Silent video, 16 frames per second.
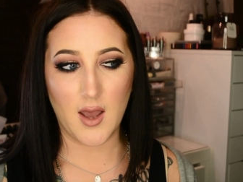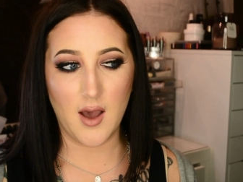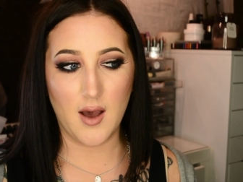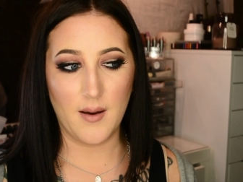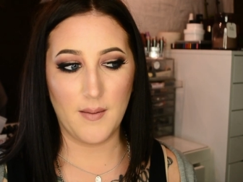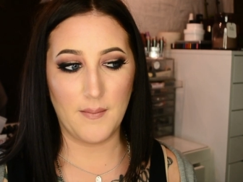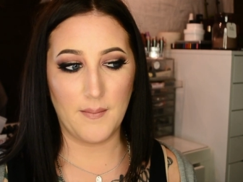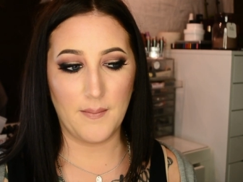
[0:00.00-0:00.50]

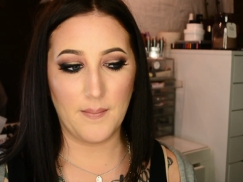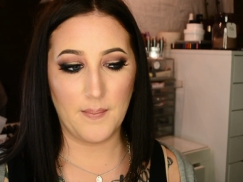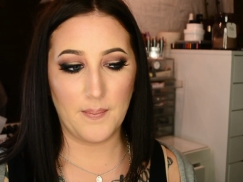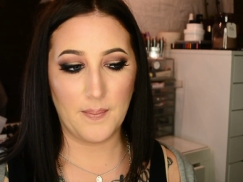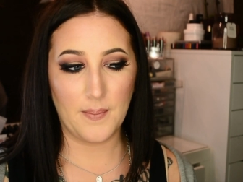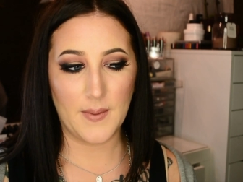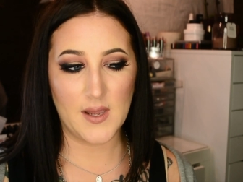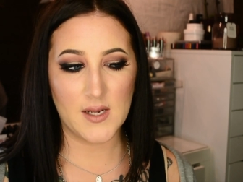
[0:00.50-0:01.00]
Um,
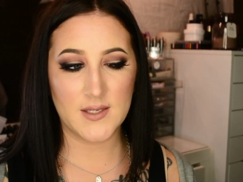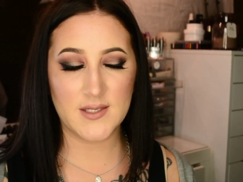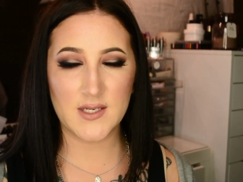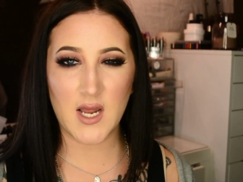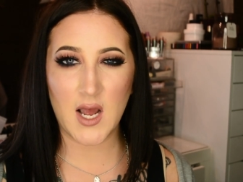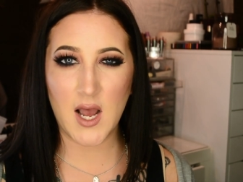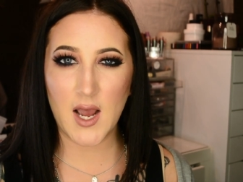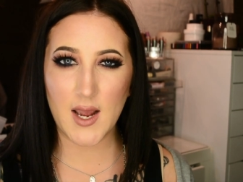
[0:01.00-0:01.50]
It's
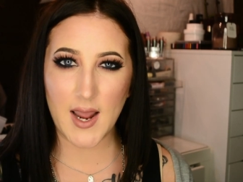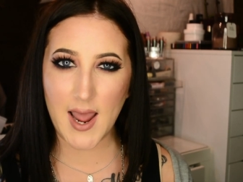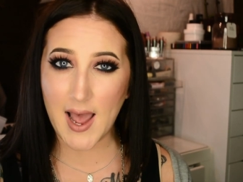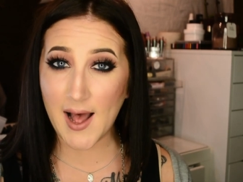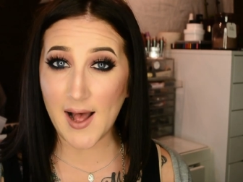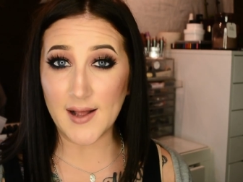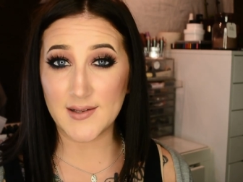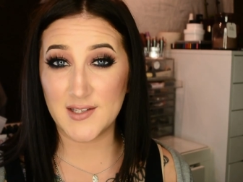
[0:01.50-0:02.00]
not
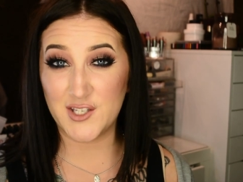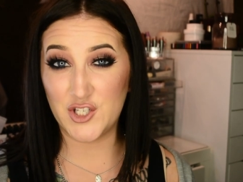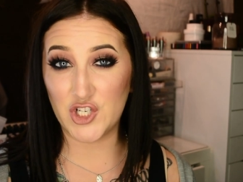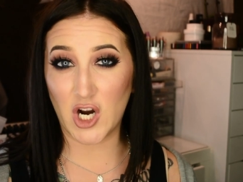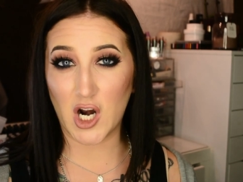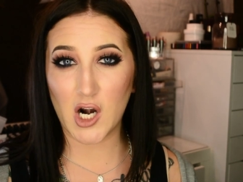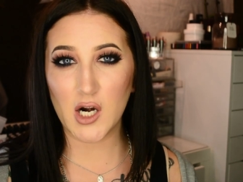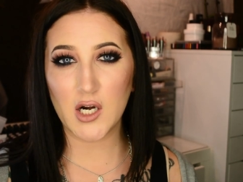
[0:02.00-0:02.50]
as
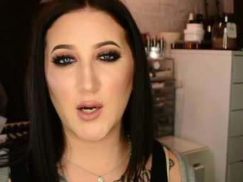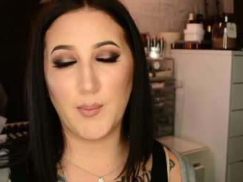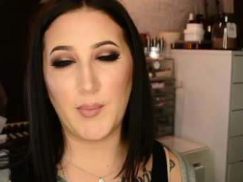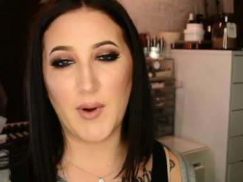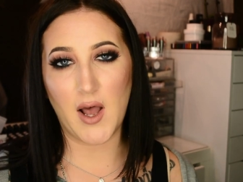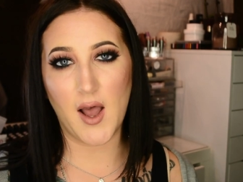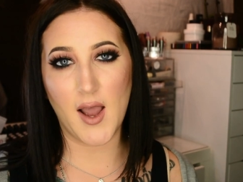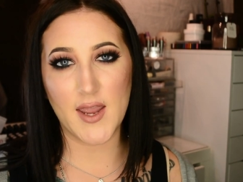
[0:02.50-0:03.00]
dark,
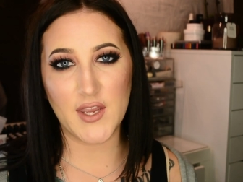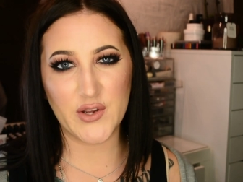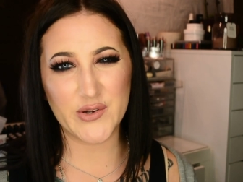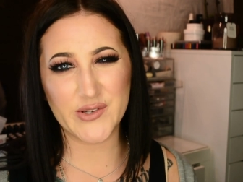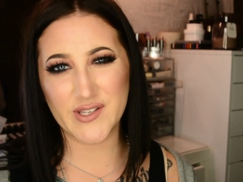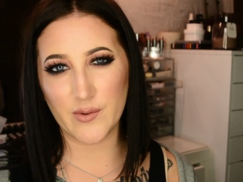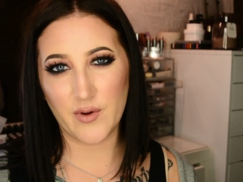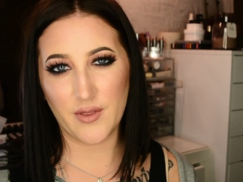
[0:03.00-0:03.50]
but I
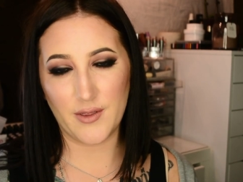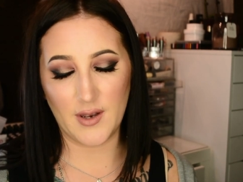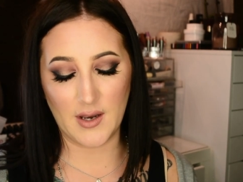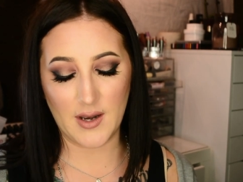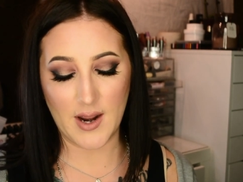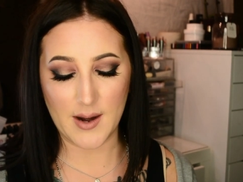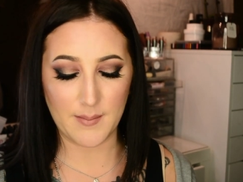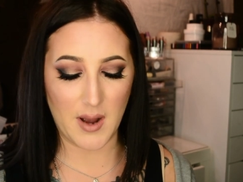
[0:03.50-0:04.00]
use it with
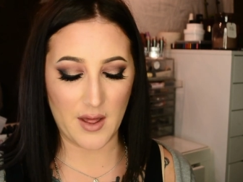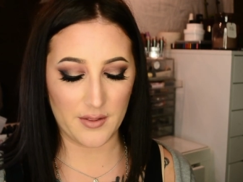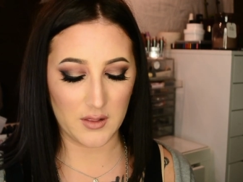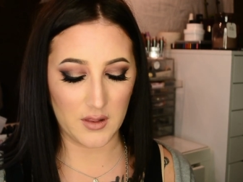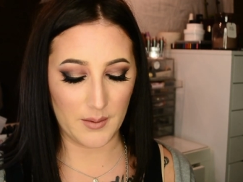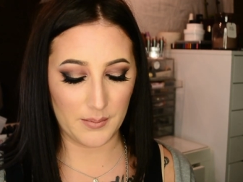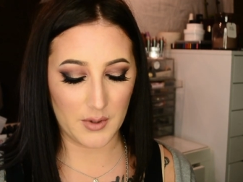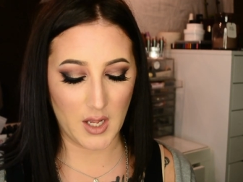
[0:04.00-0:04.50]
Night Moth
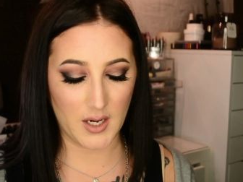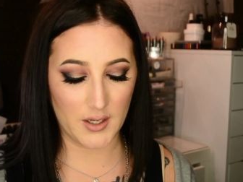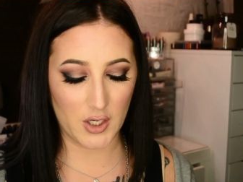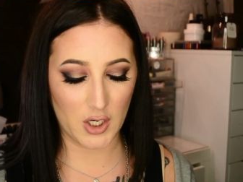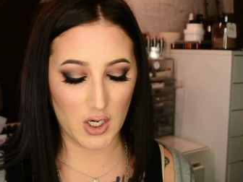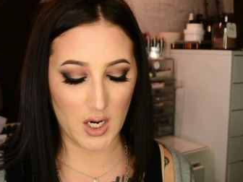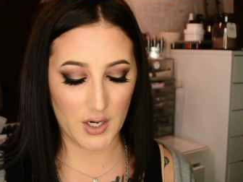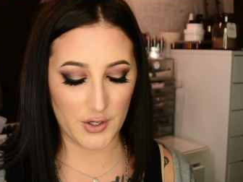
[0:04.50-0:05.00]
lip
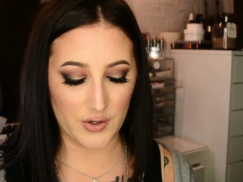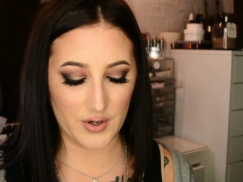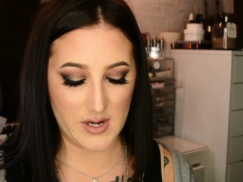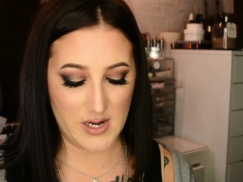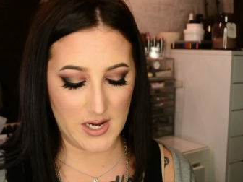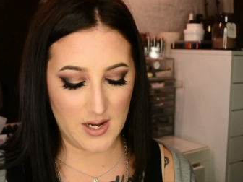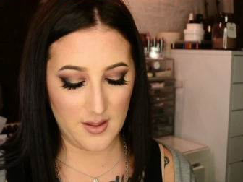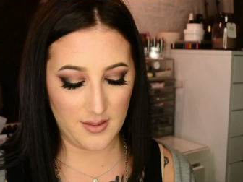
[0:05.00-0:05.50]
liner
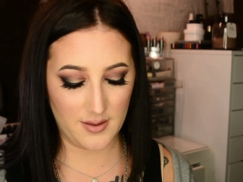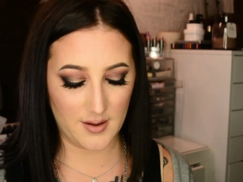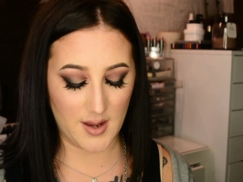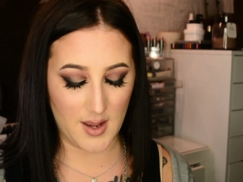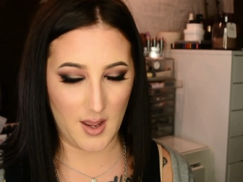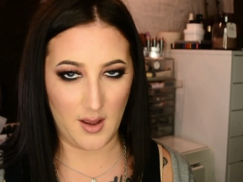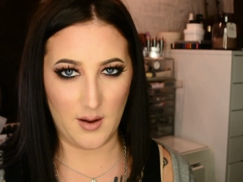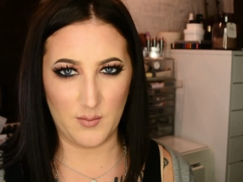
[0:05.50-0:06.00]
underneath,
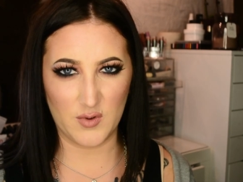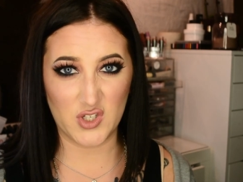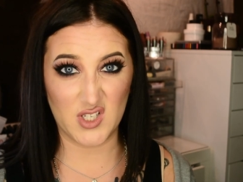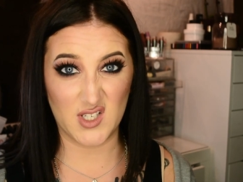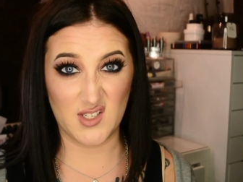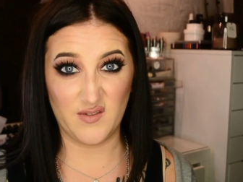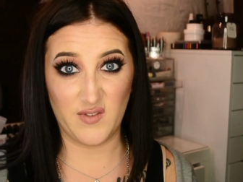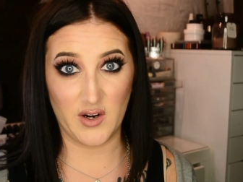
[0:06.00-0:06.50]
um, which
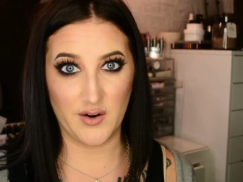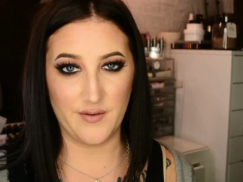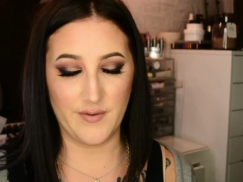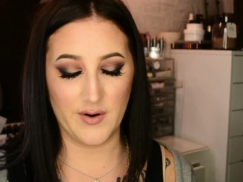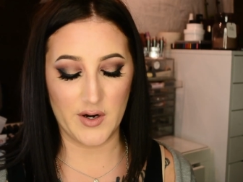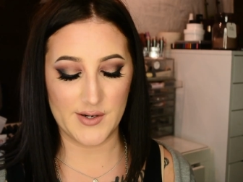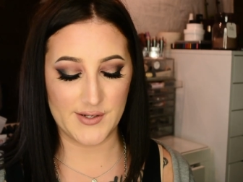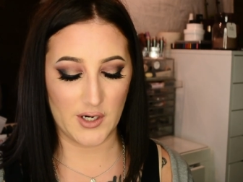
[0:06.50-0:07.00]
is a very,
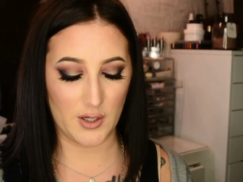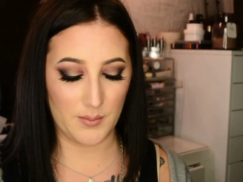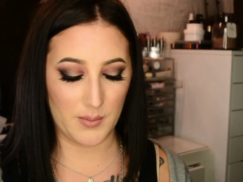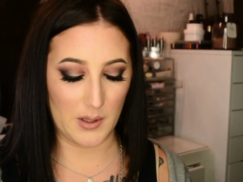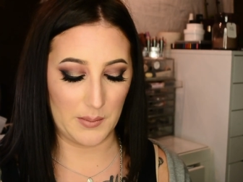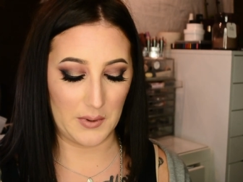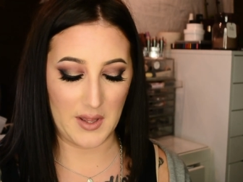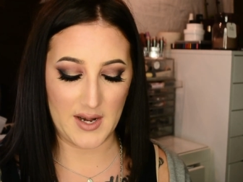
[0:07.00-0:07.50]
very dark
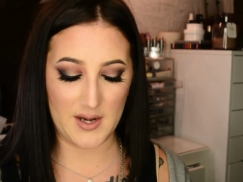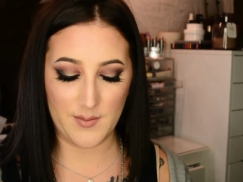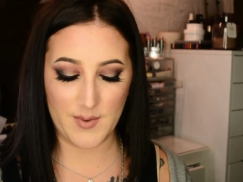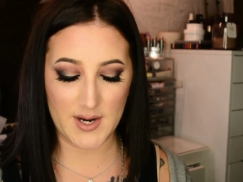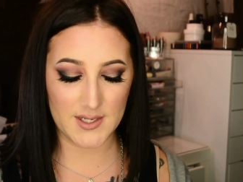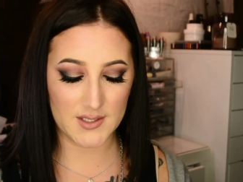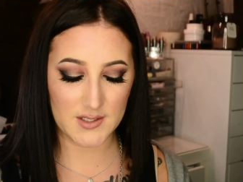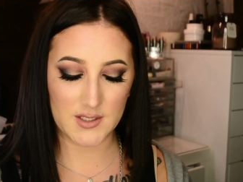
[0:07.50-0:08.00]
purple
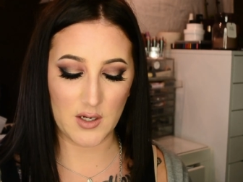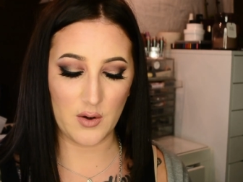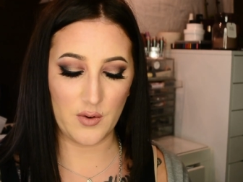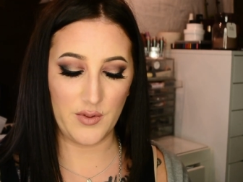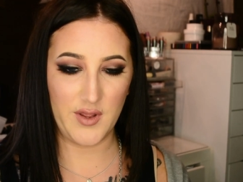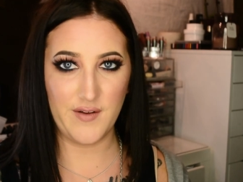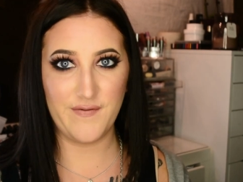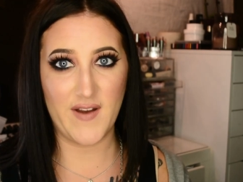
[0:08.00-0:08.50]
anyways, so
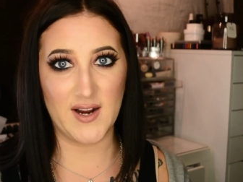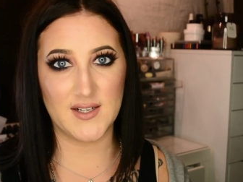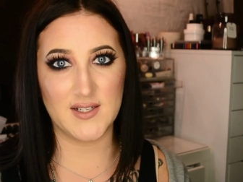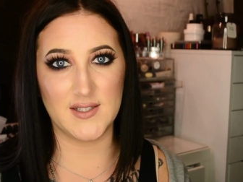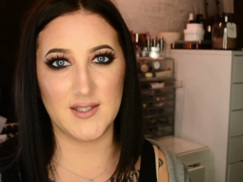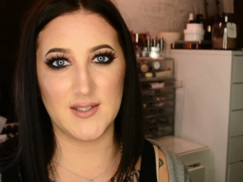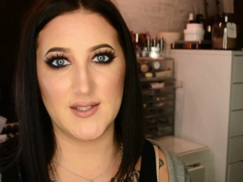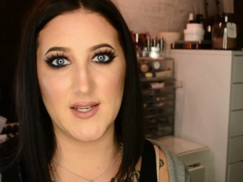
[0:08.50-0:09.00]
the effect
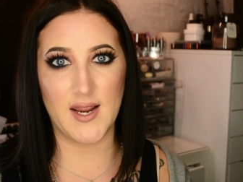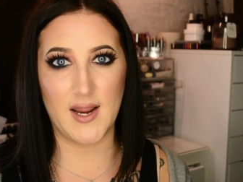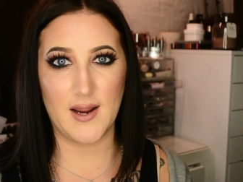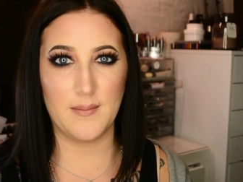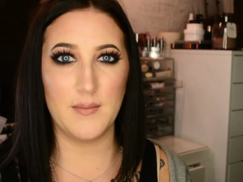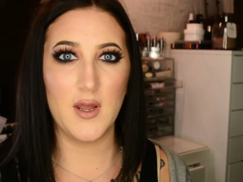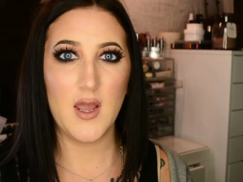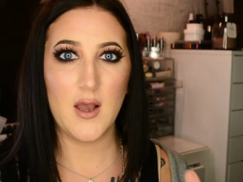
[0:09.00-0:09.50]
is the
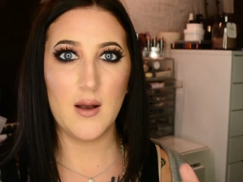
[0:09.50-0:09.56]
same,